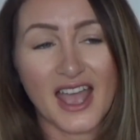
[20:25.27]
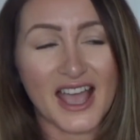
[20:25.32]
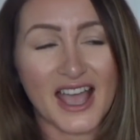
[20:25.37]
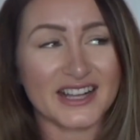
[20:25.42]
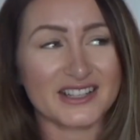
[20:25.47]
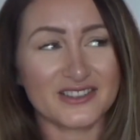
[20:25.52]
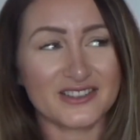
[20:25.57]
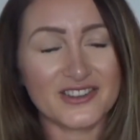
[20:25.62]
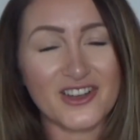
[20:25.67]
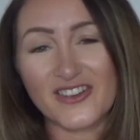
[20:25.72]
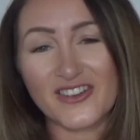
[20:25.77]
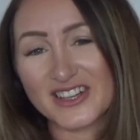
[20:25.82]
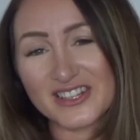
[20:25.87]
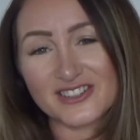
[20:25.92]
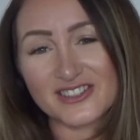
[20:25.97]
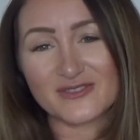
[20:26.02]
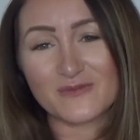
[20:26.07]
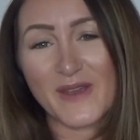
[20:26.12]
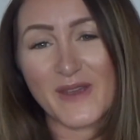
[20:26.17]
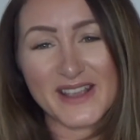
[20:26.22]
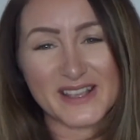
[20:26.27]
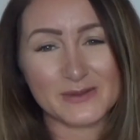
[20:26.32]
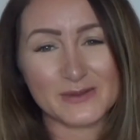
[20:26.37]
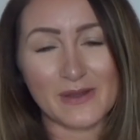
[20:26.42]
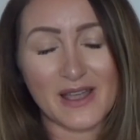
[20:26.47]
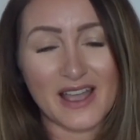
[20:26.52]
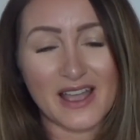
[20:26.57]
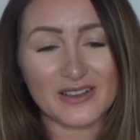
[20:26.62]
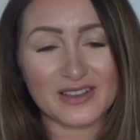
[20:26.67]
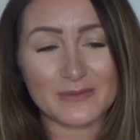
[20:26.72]
I don't know, it just makes
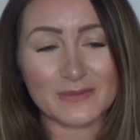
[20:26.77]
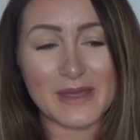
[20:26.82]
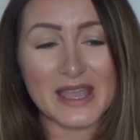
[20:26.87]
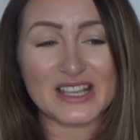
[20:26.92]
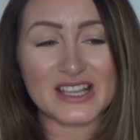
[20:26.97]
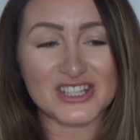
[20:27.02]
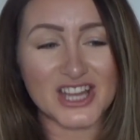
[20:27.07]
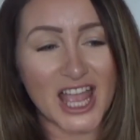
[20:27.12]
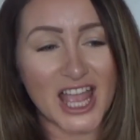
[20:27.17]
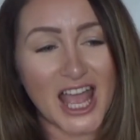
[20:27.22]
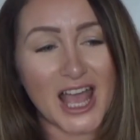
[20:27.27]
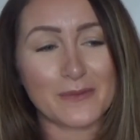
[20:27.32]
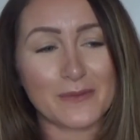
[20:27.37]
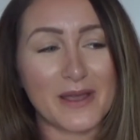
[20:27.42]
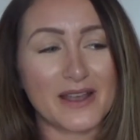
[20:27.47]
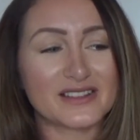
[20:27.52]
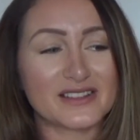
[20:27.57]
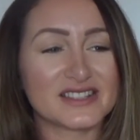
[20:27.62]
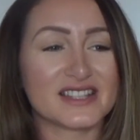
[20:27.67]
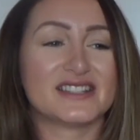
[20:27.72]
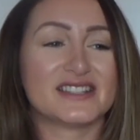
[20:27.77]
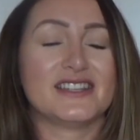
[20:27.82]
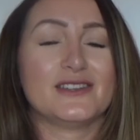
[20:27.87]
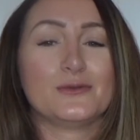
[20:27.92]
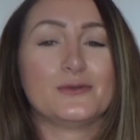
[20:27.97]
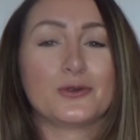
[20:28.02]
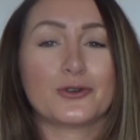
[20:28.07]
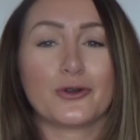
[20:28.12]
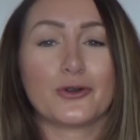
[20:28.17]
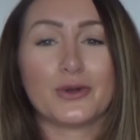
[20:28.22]
it makes your heart melt to see
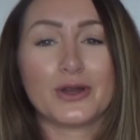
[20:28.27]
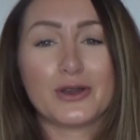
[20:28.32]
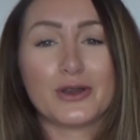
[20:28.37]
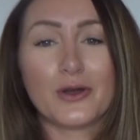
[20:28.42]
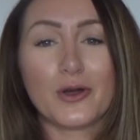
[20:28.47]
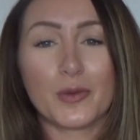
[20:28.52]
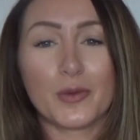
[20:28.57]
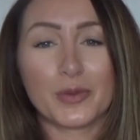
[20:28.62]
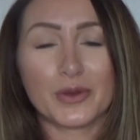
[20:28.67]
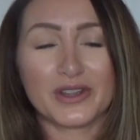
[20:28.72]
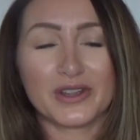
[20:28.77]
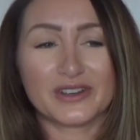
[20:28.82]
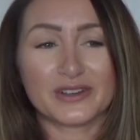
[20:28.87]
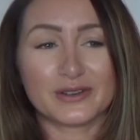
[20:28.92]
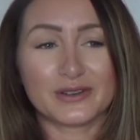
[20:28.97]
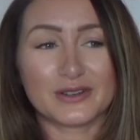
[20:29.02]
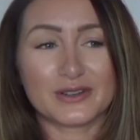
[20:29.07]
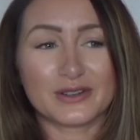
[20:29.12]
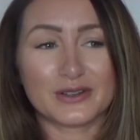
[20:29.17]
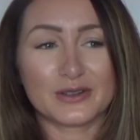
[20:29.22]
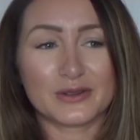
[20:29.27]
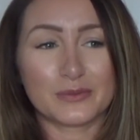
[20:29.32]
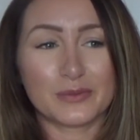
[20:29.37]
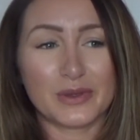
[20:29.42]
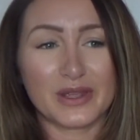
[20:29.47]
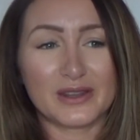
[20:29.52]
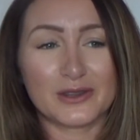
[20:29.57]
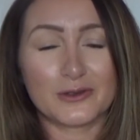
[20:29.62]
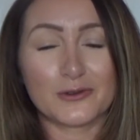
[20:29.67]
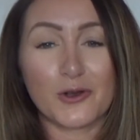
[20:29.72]
them growing up and
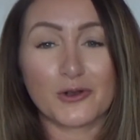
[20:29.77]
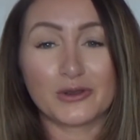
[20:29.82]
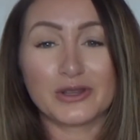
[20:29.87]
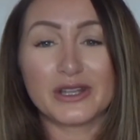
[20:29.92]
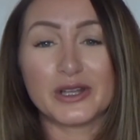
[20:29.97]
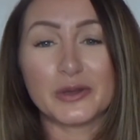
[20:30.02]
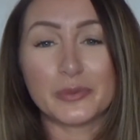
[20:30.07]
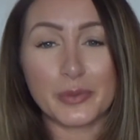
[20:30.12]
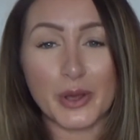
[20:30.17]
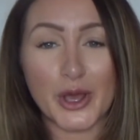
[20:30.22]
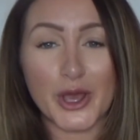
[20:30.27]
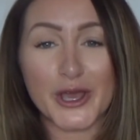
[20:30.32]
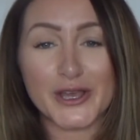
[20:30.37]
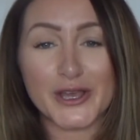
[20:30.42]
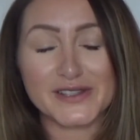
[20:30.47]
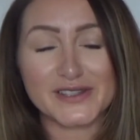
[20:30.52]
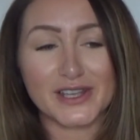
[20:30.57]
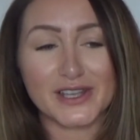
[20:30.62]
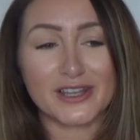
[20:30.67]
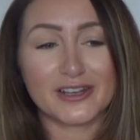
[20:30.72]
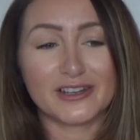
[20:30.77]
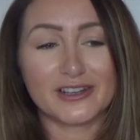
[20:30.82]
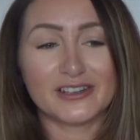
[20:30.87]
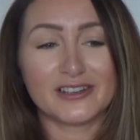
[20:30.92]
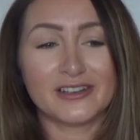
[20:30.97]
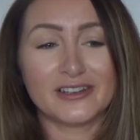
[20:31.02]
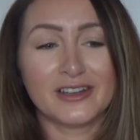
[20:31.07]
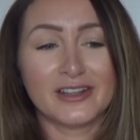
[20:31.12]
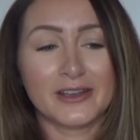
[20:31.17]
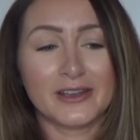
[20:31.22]
being their own little
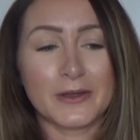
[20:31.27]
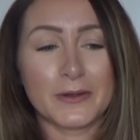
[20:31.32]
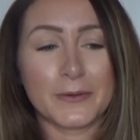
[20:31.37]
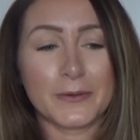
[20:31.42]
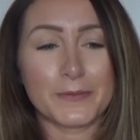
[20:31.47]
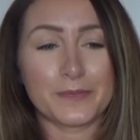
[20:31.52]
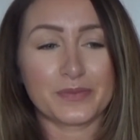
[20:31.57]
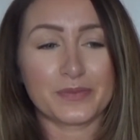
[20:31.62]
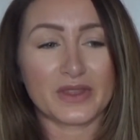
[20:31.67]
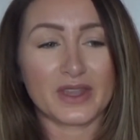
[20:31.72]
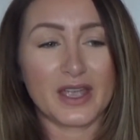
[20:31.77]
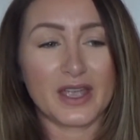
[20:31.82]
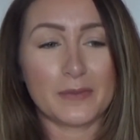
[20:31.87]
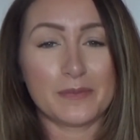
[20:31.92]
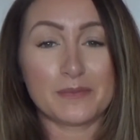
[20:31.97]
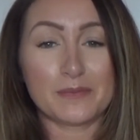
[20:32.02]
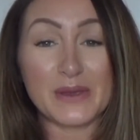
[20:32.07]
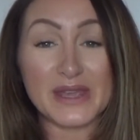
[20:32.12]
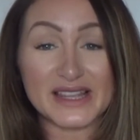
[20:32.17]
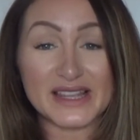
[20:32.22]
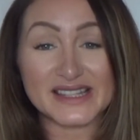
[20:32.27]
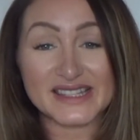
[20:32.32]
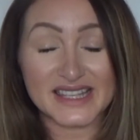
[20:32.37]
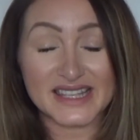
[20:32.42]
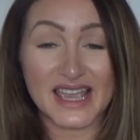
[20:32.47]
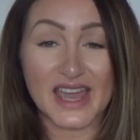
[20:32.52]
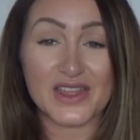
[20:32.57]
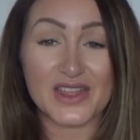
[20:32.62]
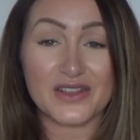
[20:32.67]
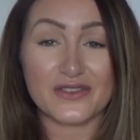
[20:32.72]
person, and being
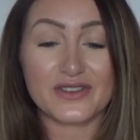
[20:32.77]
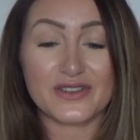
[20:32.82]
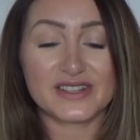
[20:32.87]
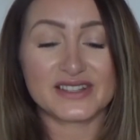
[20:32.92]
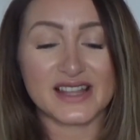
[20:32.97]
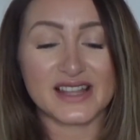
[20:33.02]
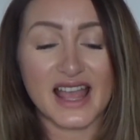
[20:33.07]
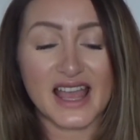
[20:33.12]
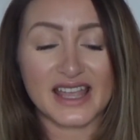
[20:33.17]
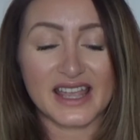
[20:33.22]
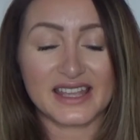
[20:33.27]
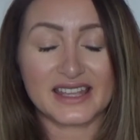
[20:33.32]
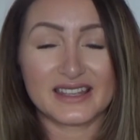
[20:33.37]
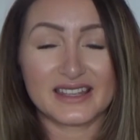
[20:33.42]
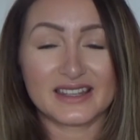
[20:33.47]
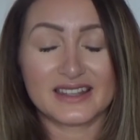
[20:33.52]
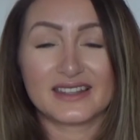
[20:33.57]
together as like